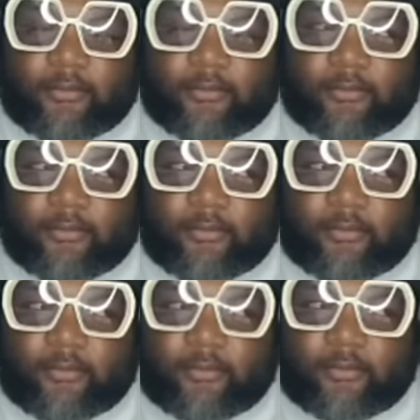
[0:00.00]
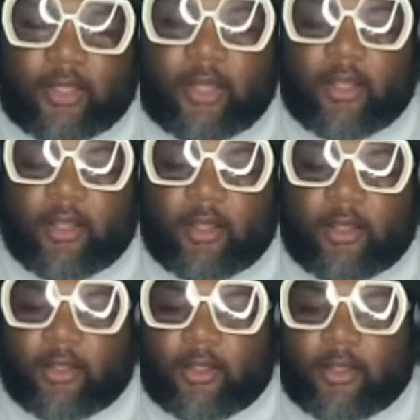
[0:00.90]

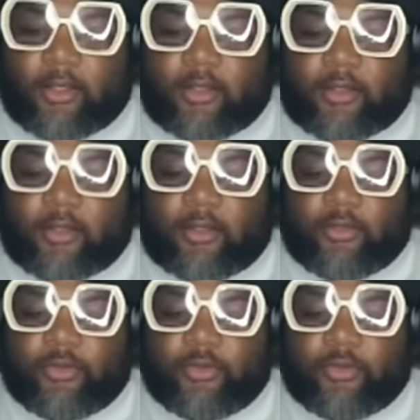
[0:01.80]
This person isn't speaking.